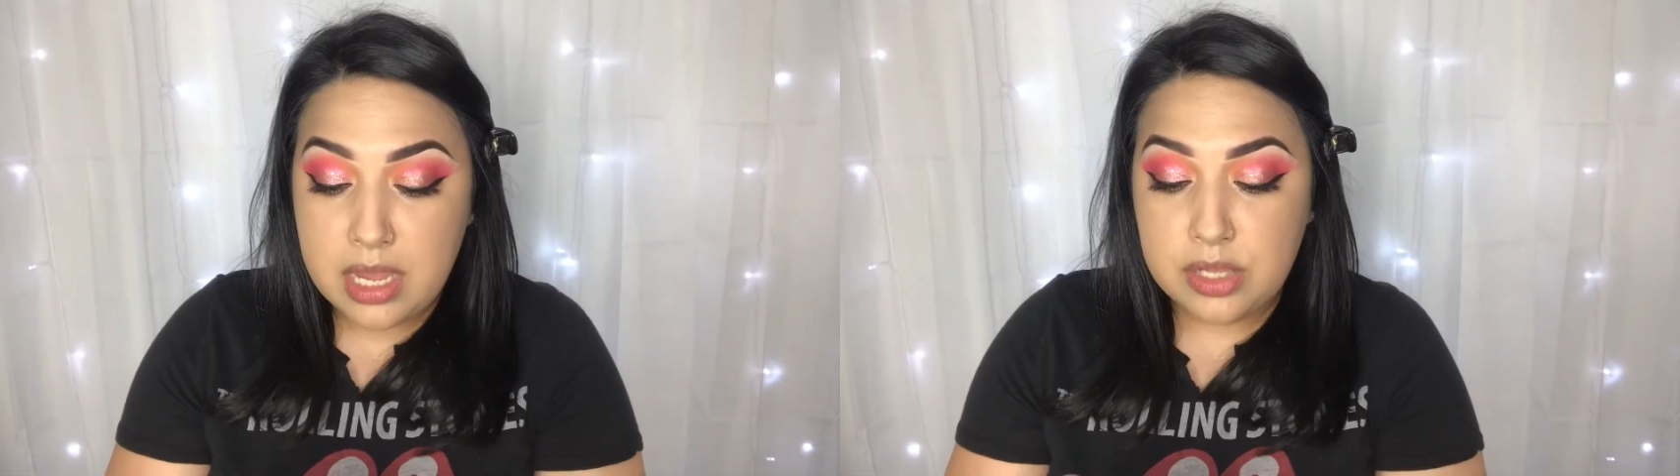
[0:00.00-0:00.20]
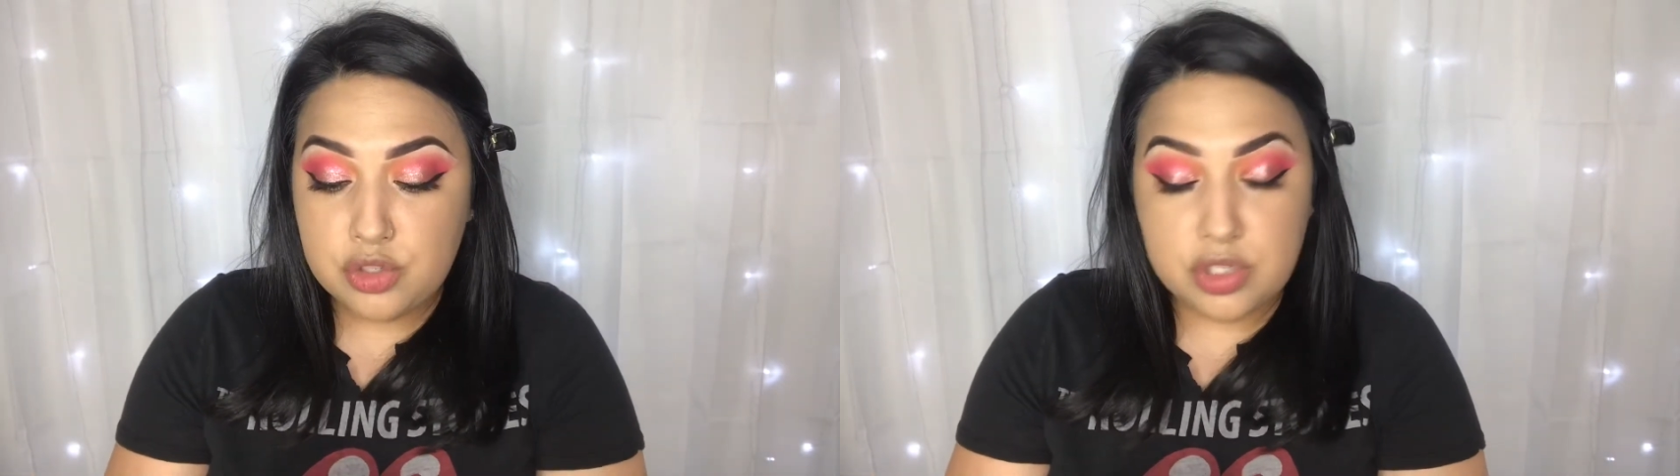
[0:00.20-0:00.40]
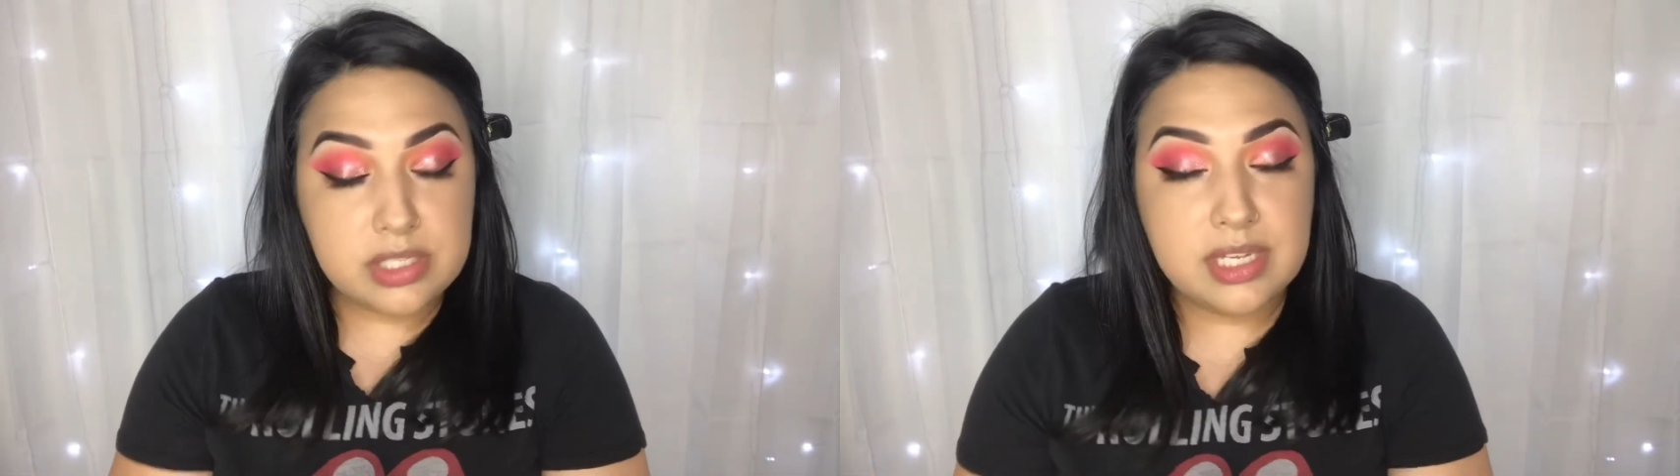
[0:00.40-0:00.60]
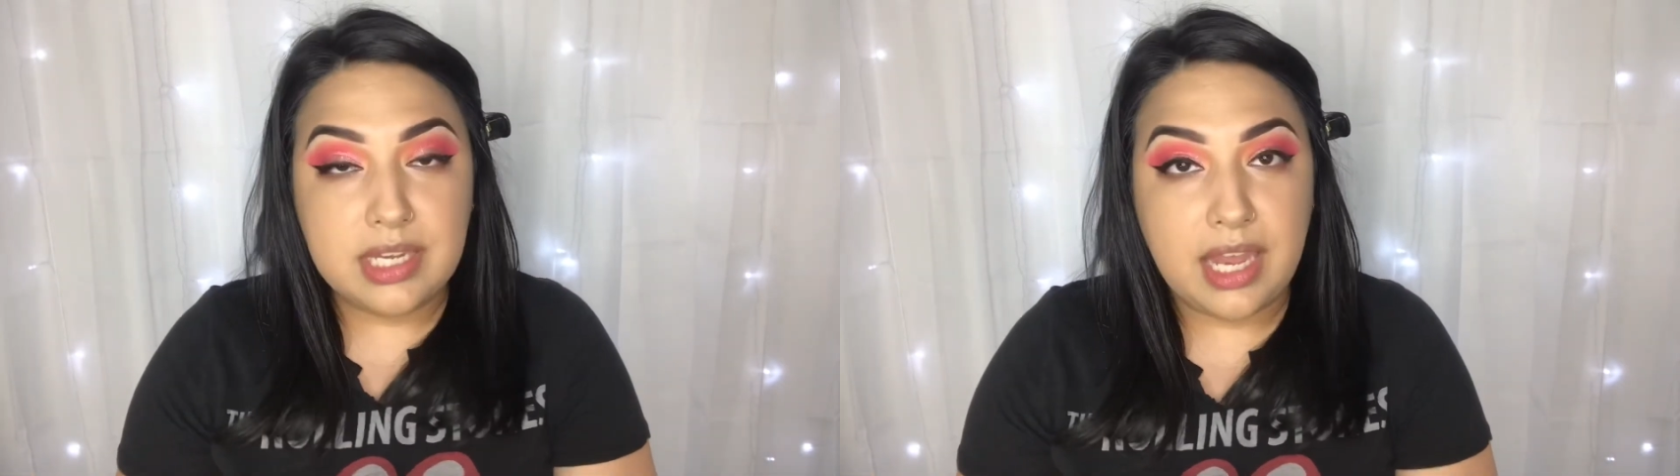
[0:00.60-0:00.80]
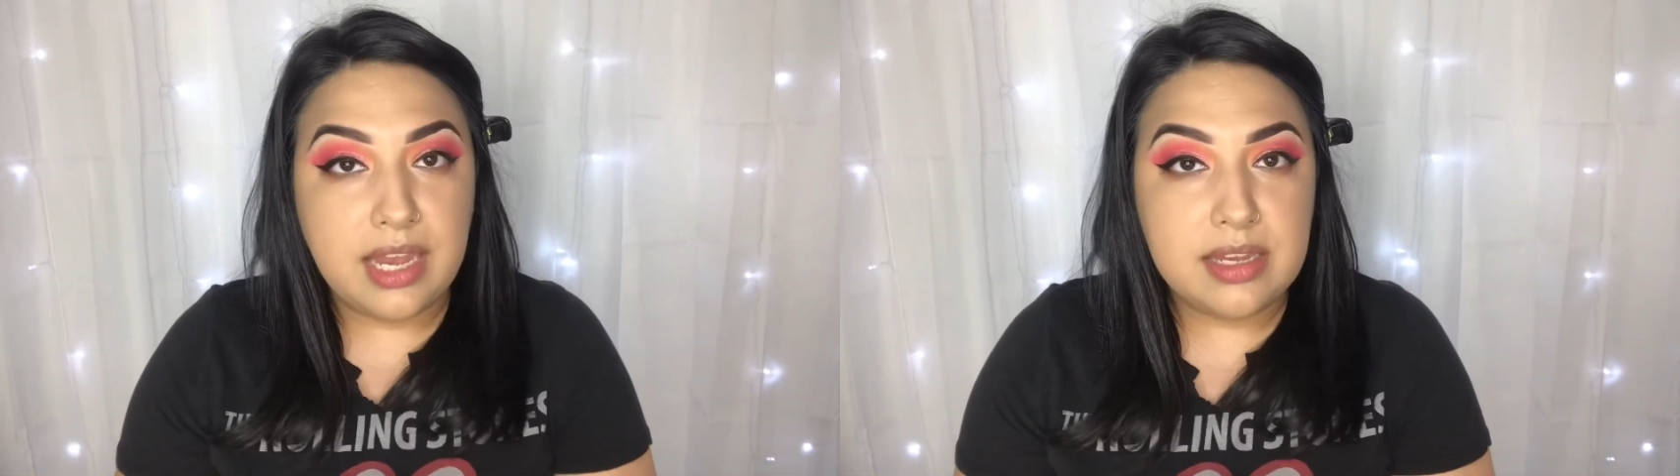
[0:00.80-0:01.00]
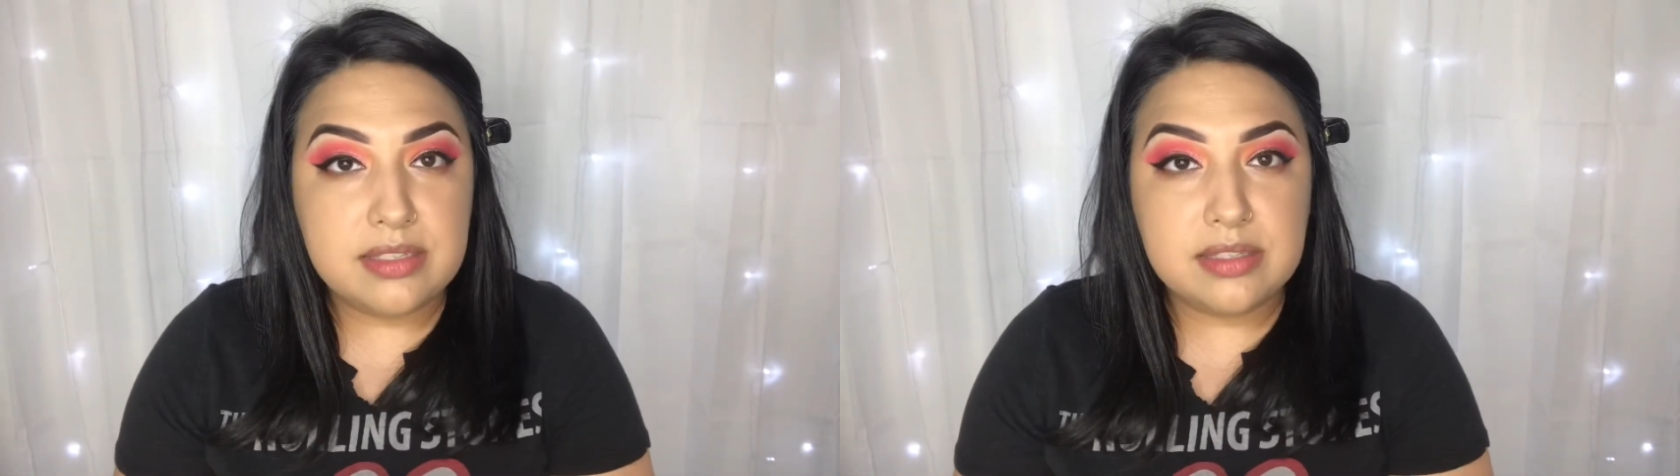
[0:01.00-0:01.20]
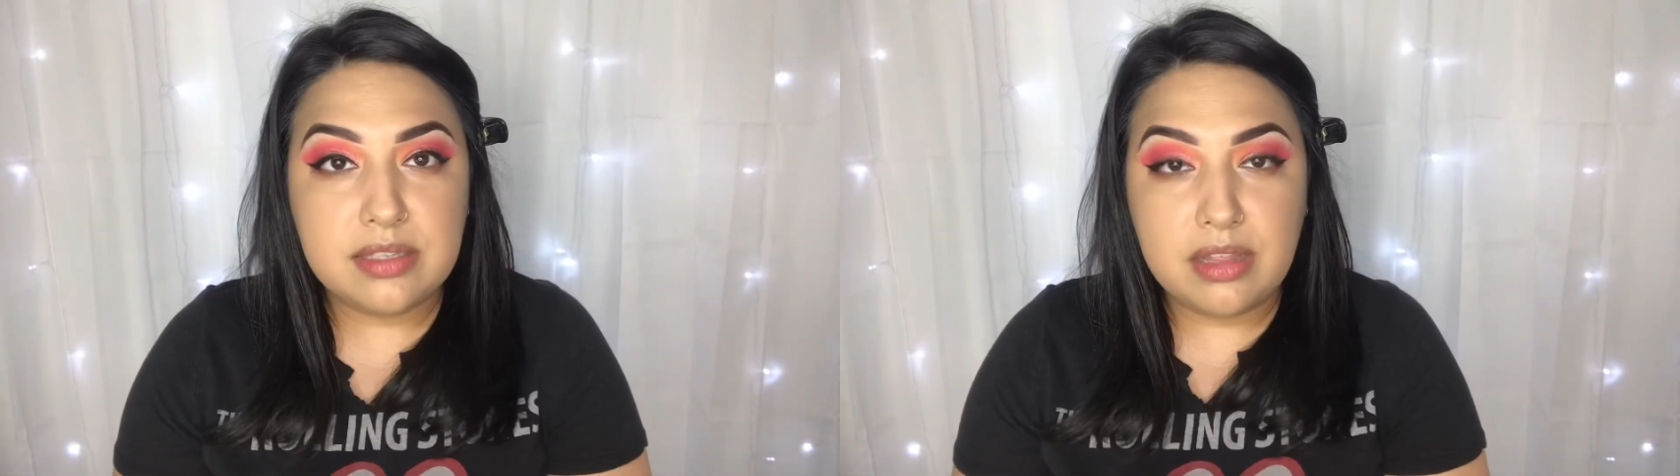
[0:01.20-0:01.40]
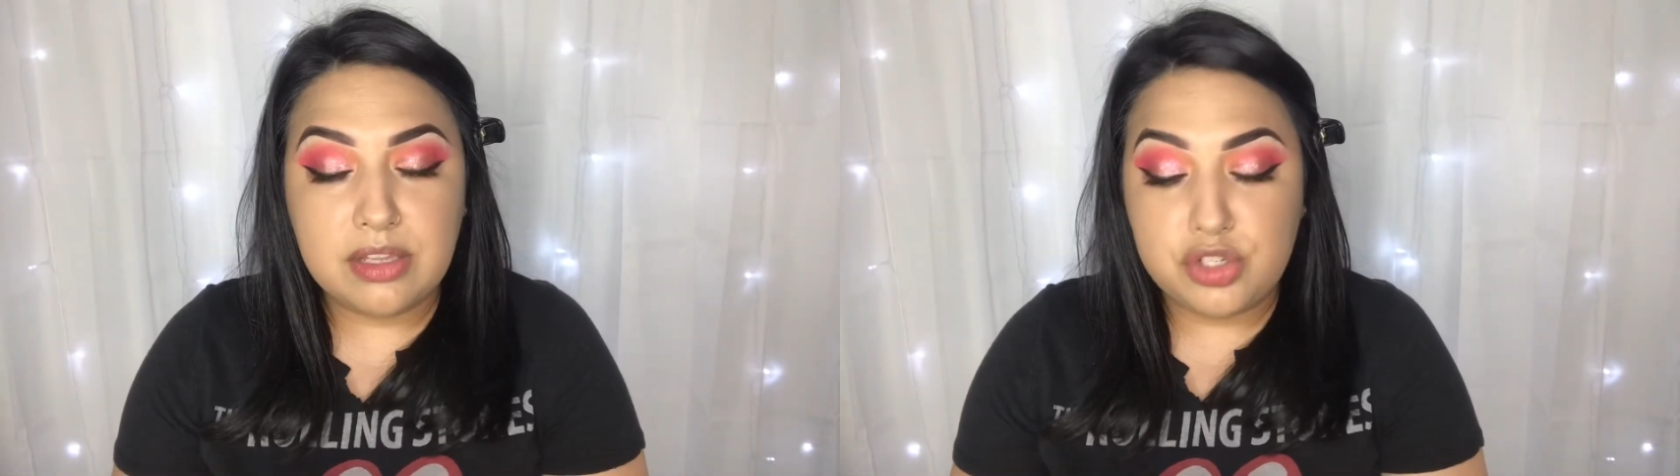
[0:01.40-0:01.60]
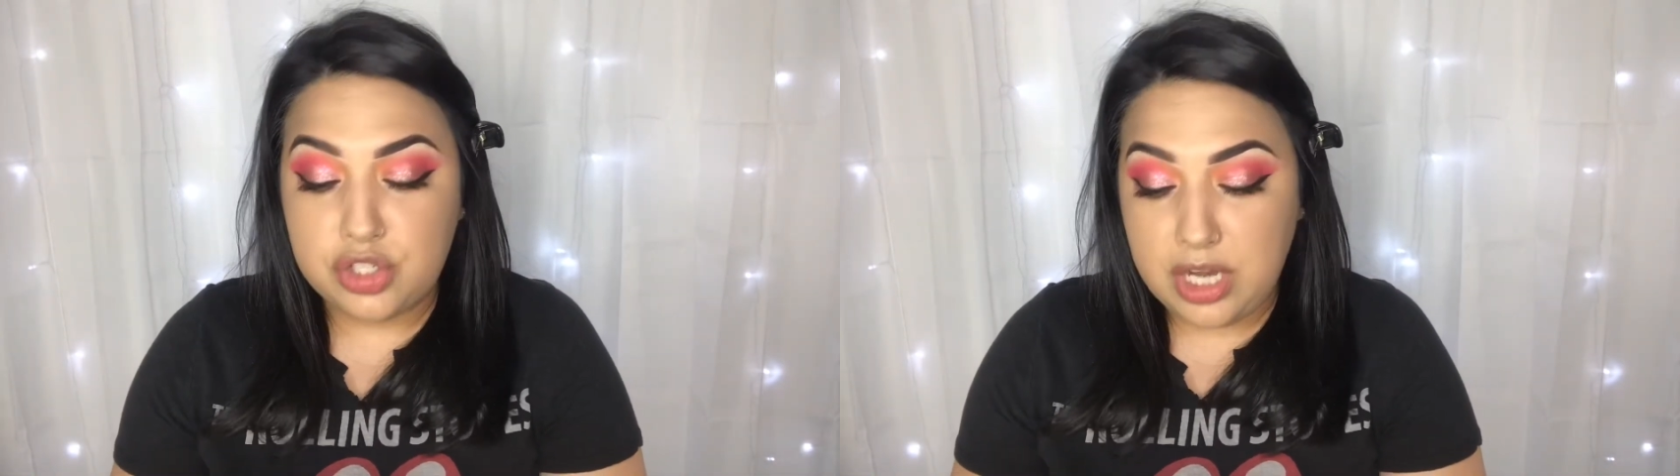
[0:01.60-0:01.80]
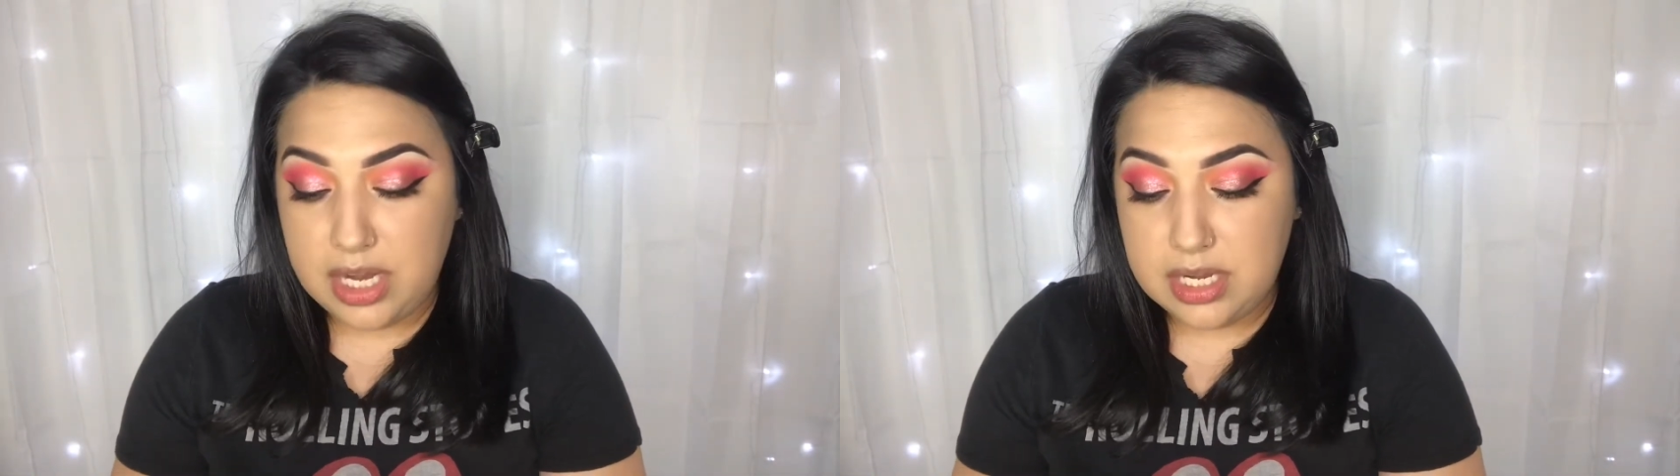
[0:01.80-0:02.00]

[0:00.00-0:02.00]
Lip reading: just in case the shade